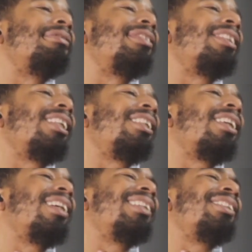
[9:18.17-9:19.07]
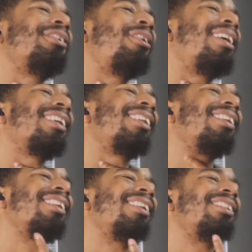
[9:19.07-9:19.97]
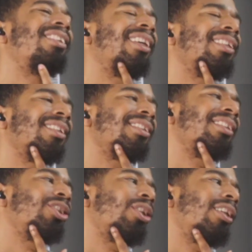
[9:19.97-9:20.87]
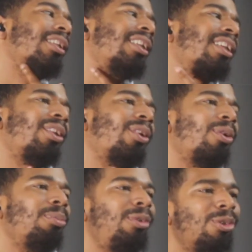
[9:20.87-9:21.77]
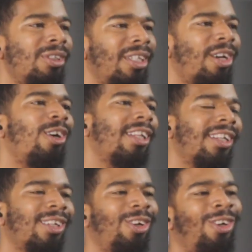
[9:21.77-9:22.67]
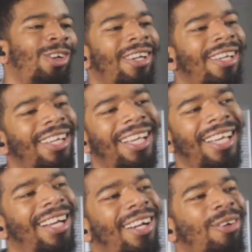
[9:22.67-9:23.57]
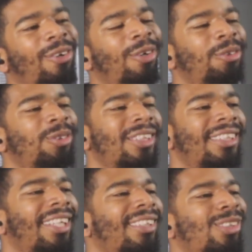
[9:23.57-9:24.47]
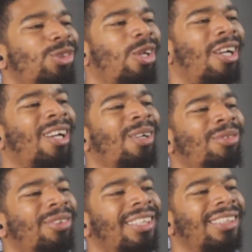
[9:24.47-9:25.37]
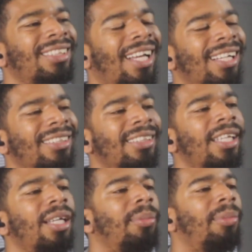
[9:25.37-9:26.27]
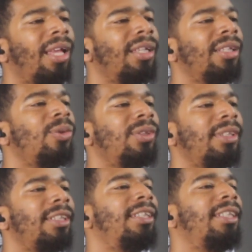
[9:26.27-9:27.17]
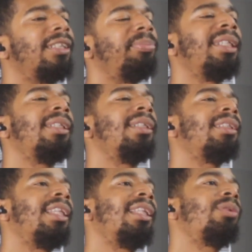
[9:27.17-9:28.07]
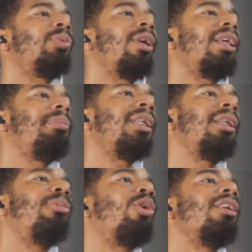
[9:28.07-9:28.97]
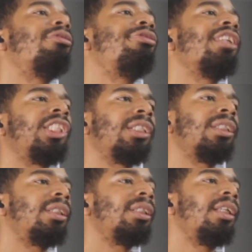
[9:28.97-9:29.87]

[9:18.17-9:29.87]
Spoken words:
Just cause I get control, I get to throw the music on in a car, and I don't know, just taking a drive is nice. But I do see this way being more efficient,